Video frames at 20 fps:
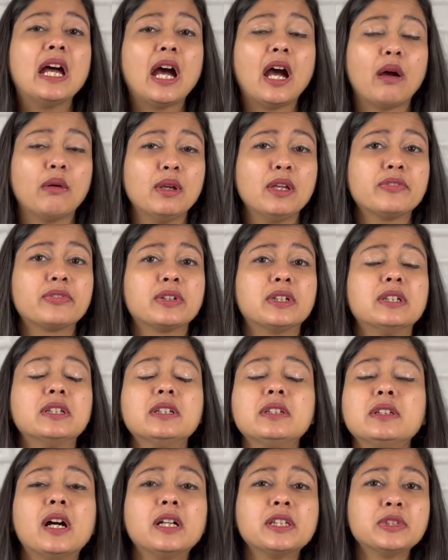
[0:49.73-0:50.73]
However,
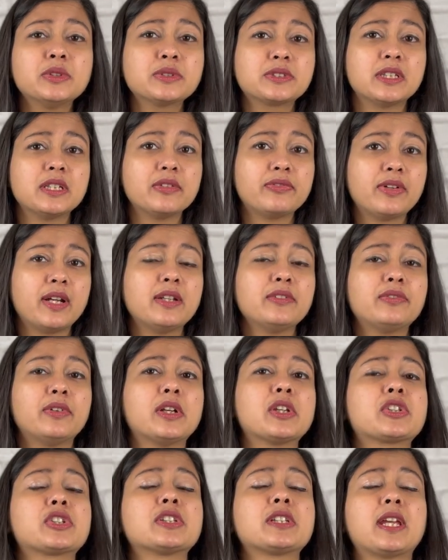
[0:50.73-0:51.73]
a user-defined
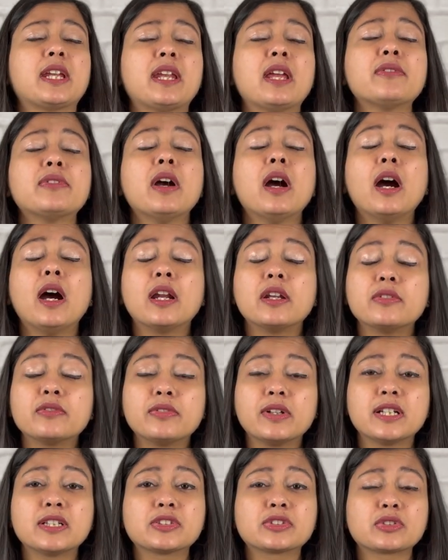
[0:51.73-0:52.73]
function can have
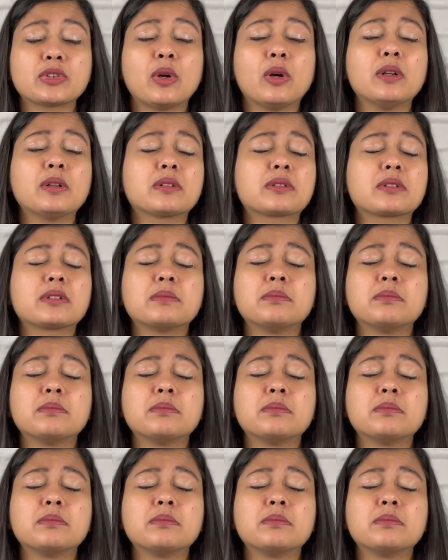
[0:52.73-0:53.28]
hundreds or